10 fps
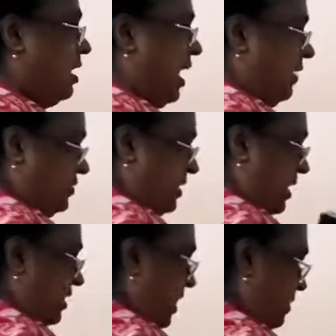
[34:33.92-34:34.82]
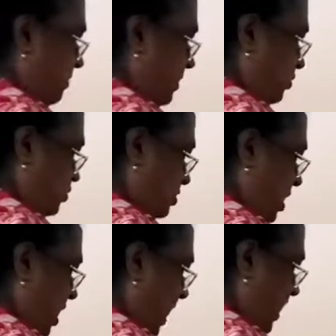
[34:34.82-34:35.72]
half cell can be used.
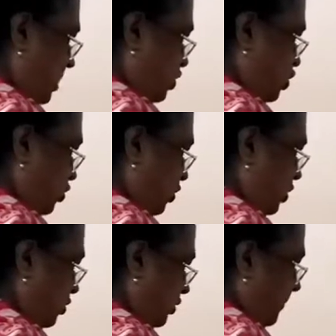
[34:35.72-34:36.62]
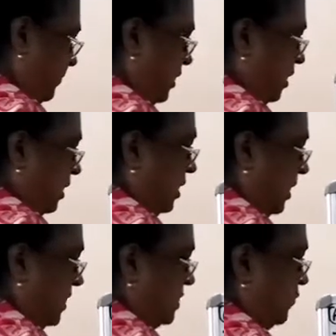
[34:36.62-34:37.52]
Now I will show you
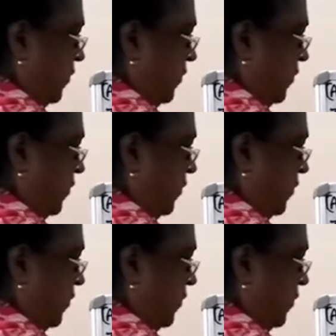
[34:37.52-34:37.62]
its